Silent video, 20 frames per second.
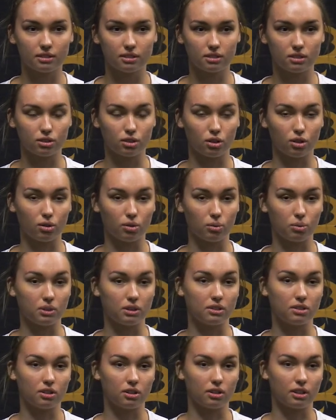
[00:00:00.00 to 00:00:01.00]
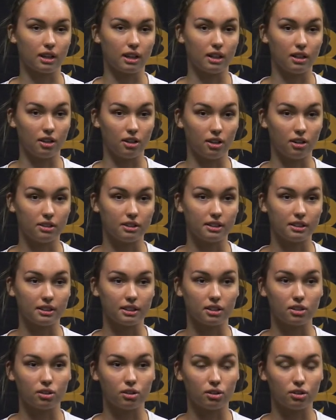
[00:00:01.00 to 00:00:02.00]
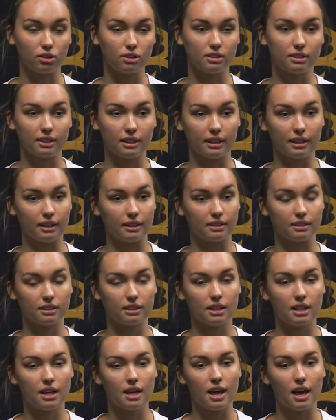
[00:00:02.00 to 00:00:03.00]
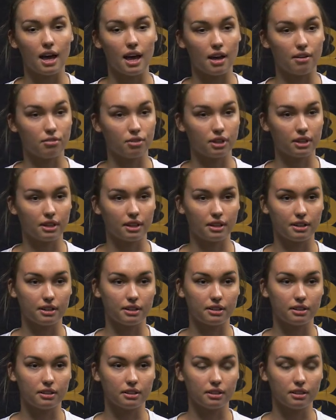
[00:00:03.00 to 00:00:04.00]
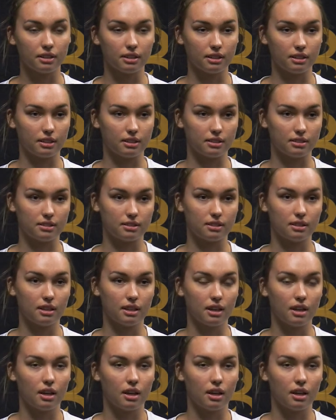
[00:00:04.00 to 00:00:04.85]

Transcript: So we talk a lot in the court, and every hitter is